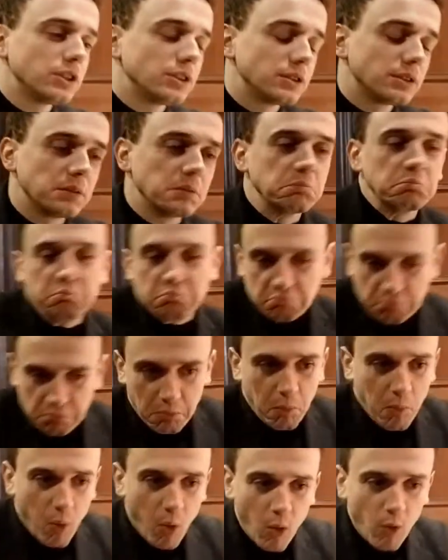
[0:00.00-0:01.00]
is
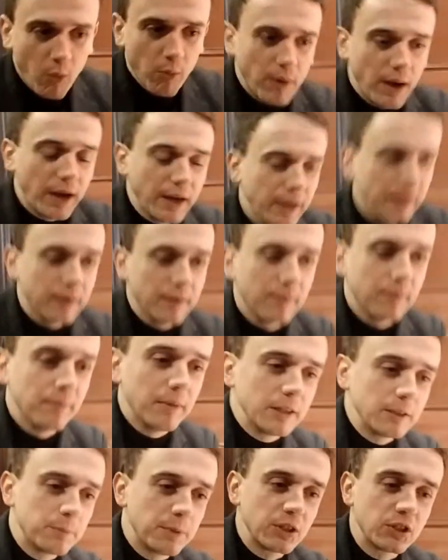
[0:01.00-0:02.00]
more my
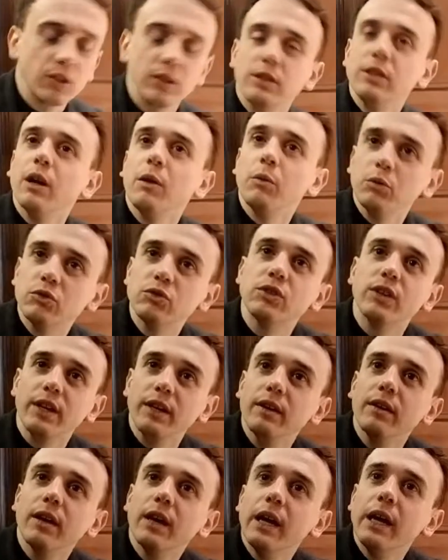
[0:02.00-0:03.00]
specialty, I would say.